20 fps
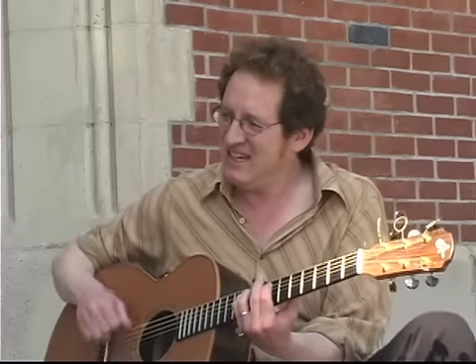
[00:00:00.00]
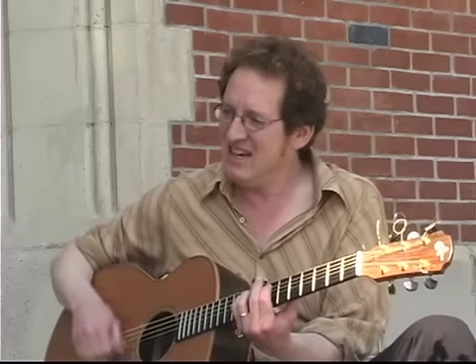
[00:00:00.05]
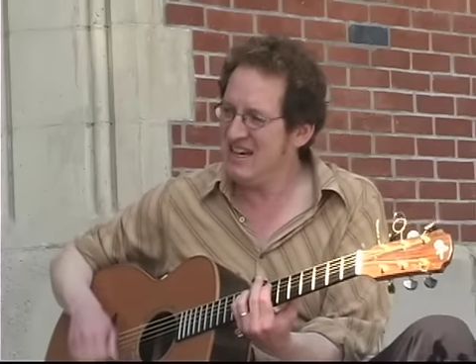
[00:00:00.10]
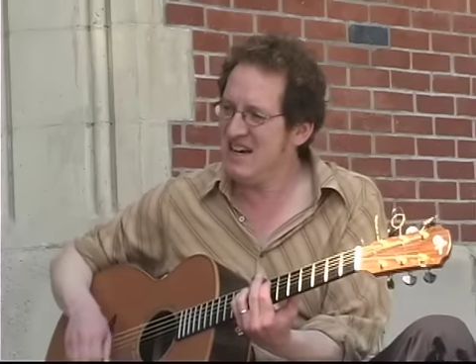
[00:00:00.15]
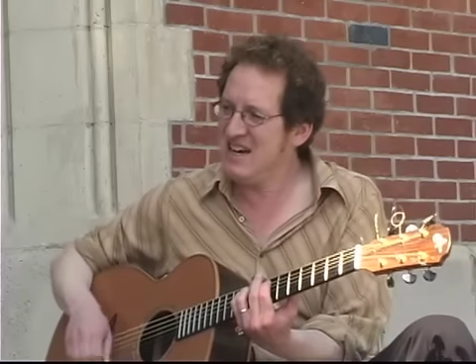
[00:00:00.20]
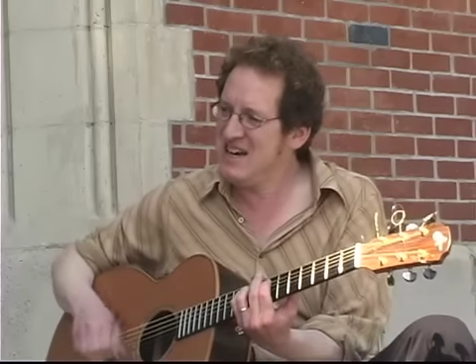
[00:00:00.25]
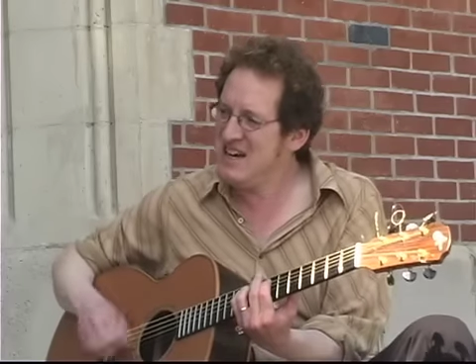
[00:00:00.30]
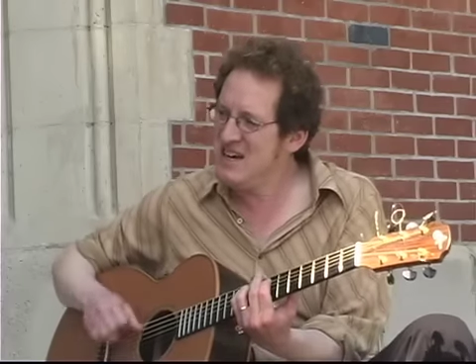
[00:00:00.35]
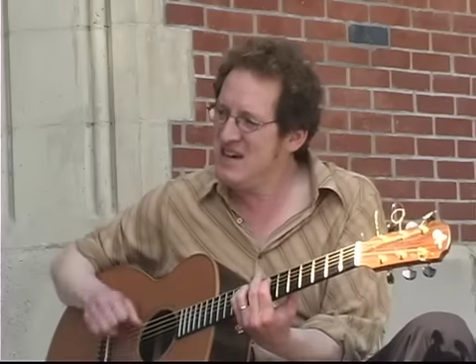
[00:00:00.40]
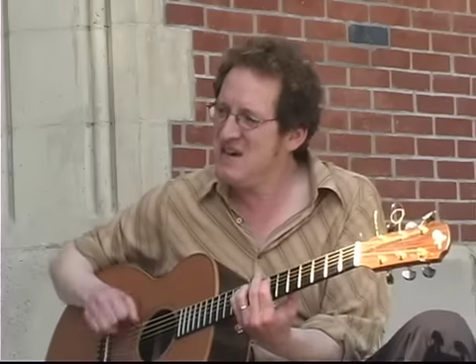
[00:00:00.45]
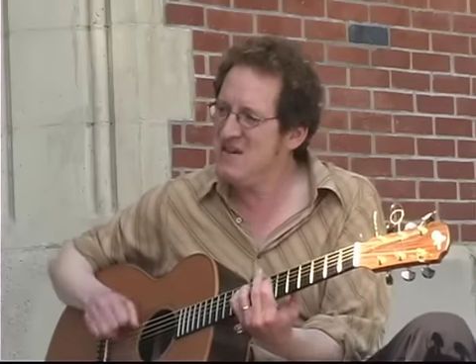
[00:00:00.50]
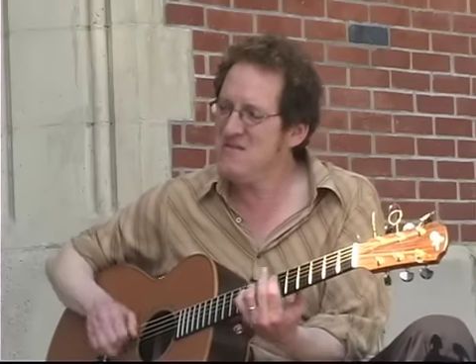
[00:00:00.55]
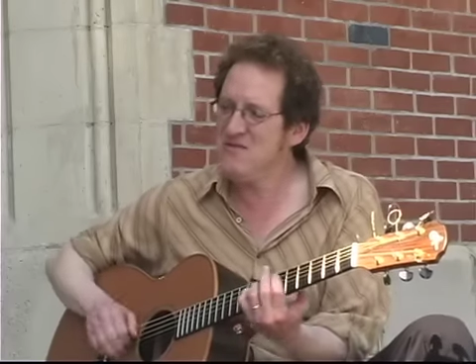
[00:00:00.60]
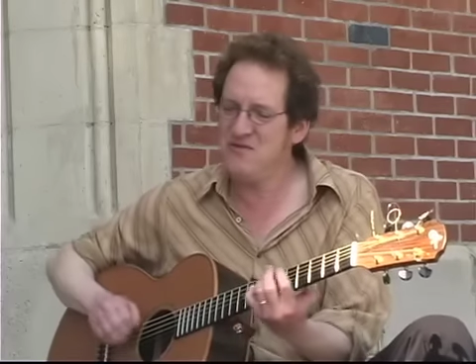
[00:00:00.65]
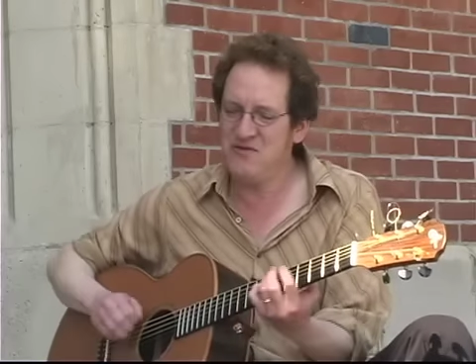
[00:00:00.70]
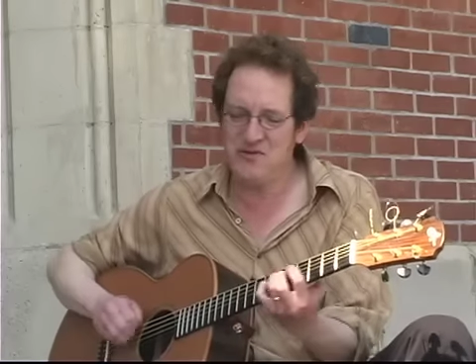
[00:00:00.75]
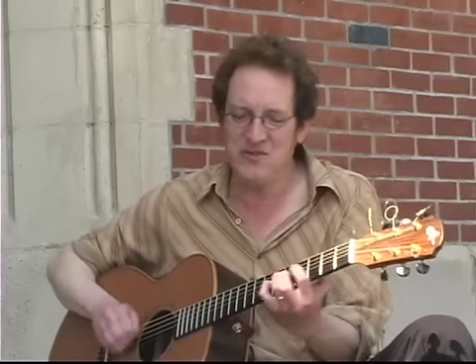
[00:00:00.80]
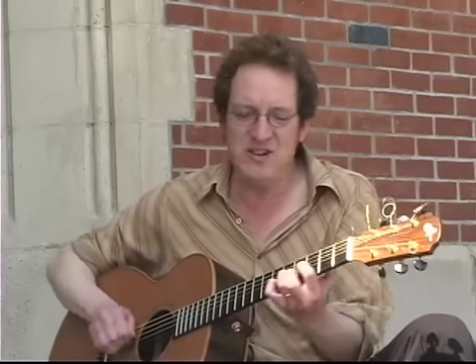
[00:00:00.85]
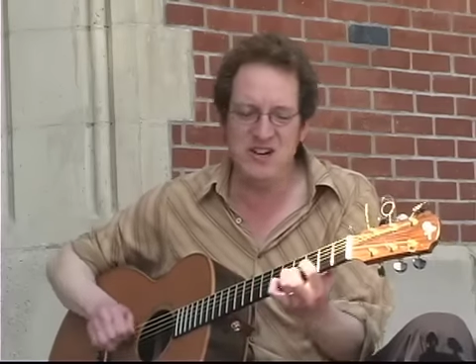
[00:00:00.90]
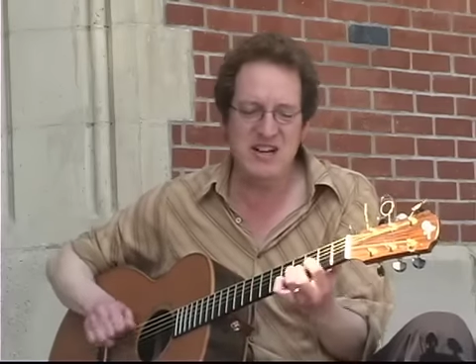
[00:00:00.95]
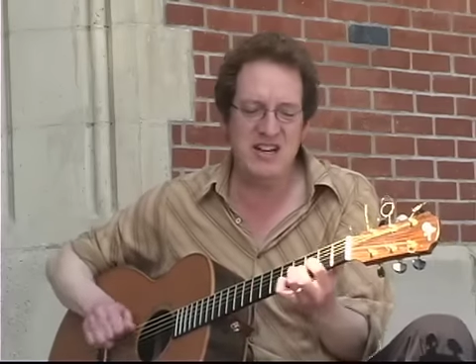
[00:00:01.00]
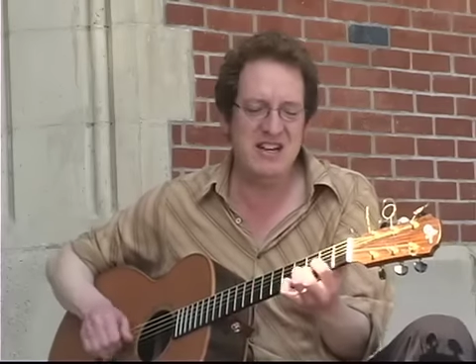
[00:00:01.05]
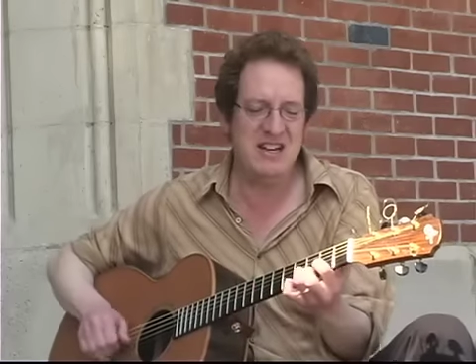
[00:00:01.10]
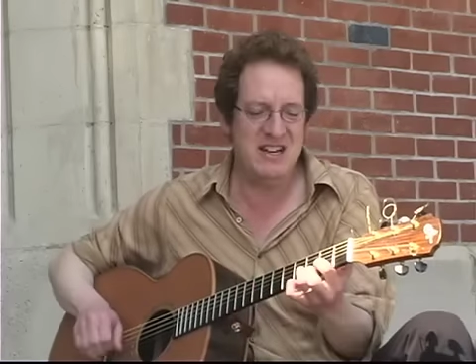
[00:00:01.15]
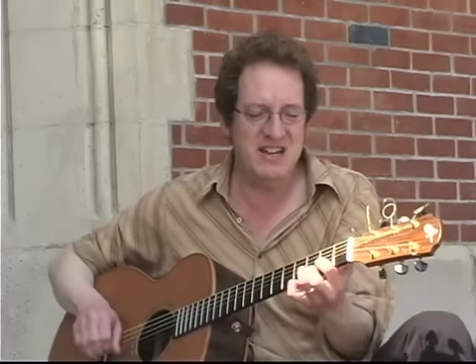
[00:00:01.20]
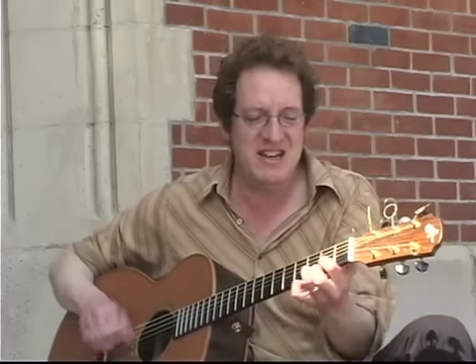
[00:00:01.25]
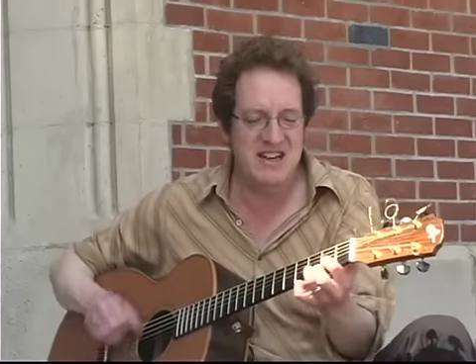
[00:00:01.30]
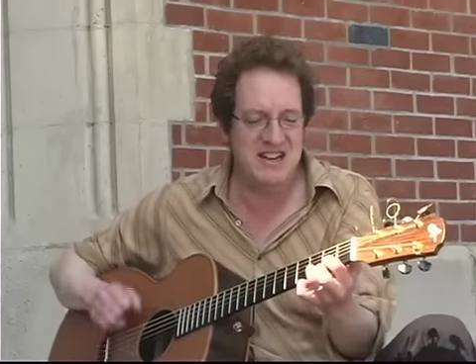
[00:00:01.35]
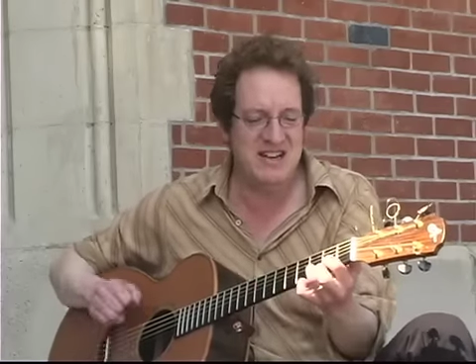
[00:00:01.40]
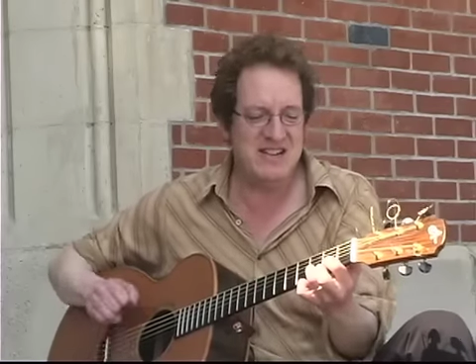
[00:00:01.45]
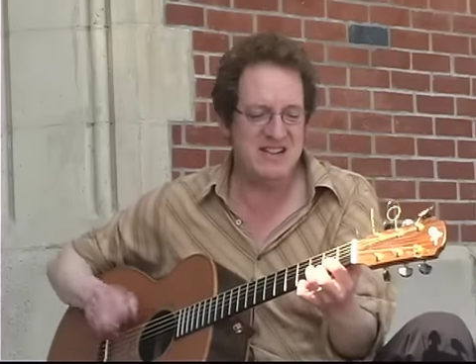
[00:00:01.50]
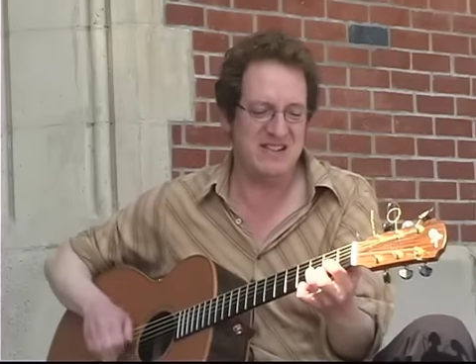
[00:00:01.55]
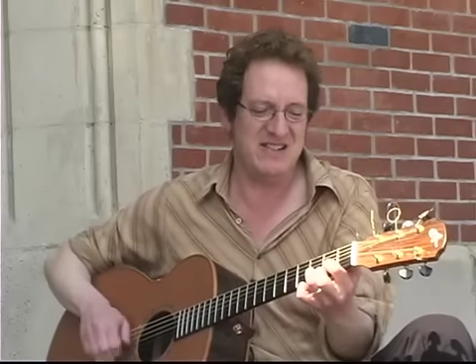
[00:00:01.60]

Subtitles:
I am free,